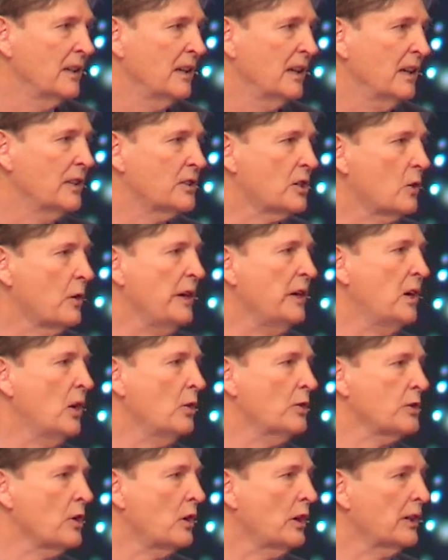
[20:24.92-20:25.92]
And so he
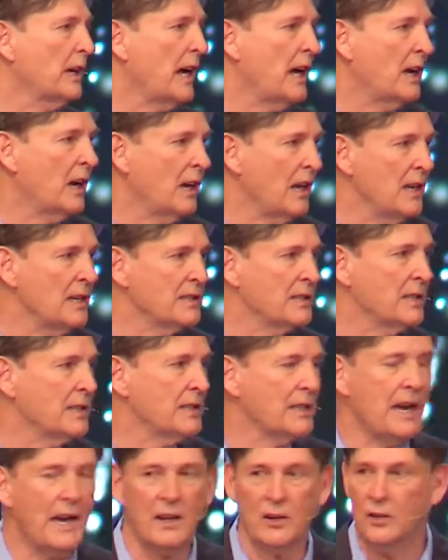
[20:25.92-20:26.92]
goes on and kind of lays
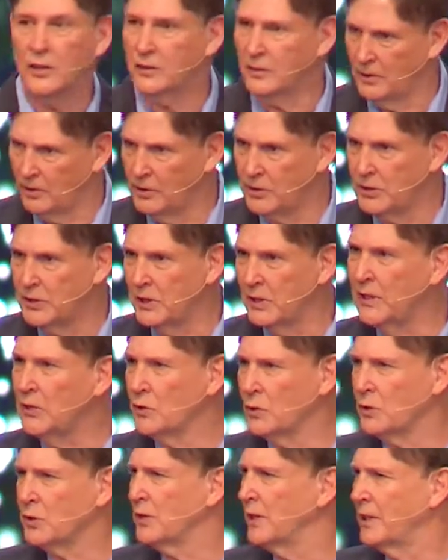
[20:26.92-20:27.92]
this out. Are you still
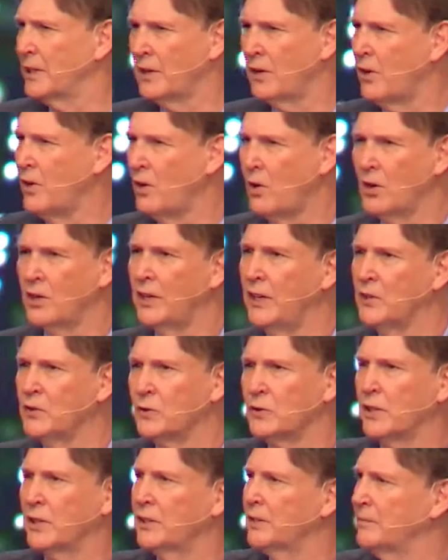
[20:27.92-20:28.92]
interested at all? Are you
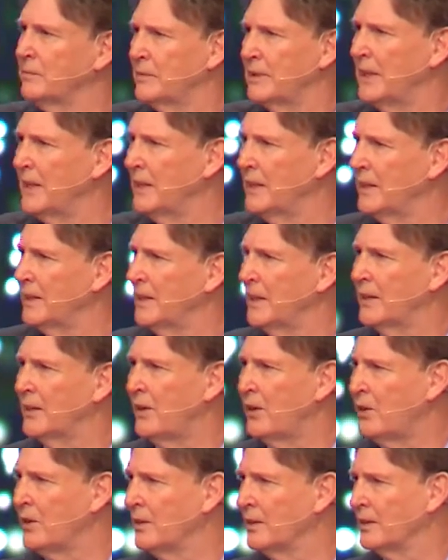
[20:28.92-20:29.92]
interested at
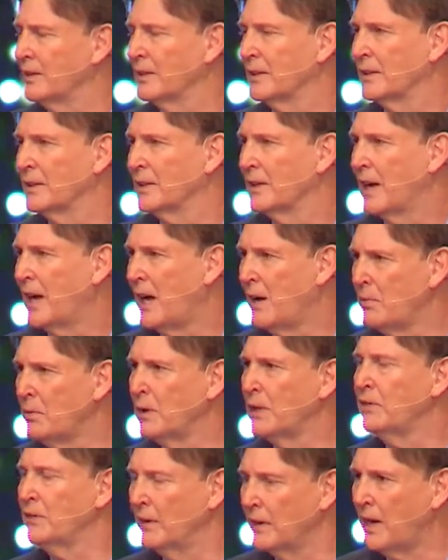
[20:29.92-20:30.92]
all? I
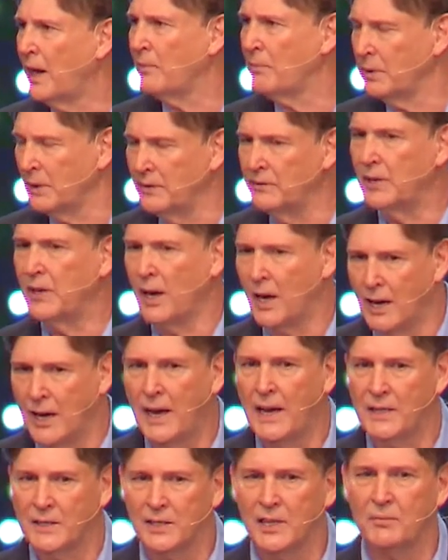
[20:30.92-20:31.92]
believe God
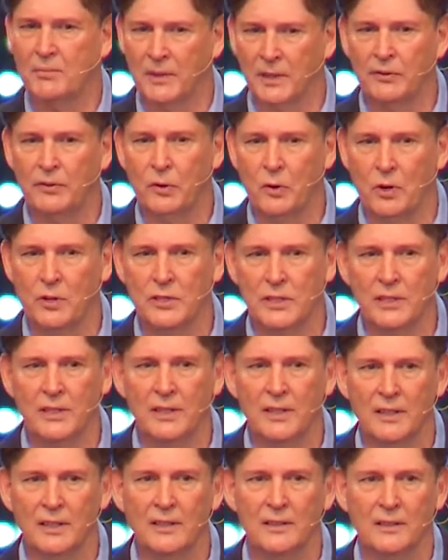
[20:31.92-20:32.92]
has something for us here,
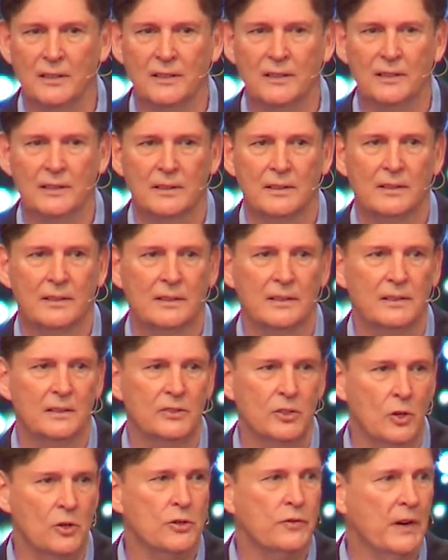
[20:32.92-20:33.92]

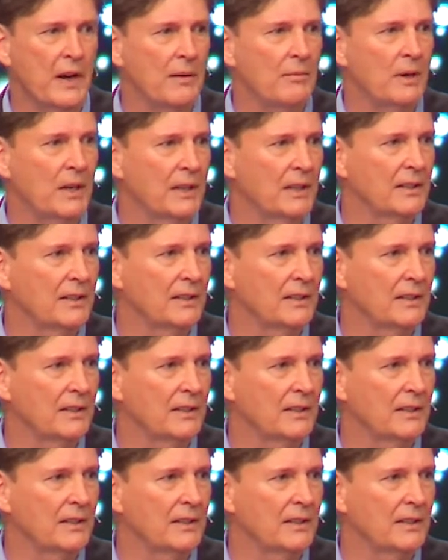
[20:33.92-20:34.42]
church family.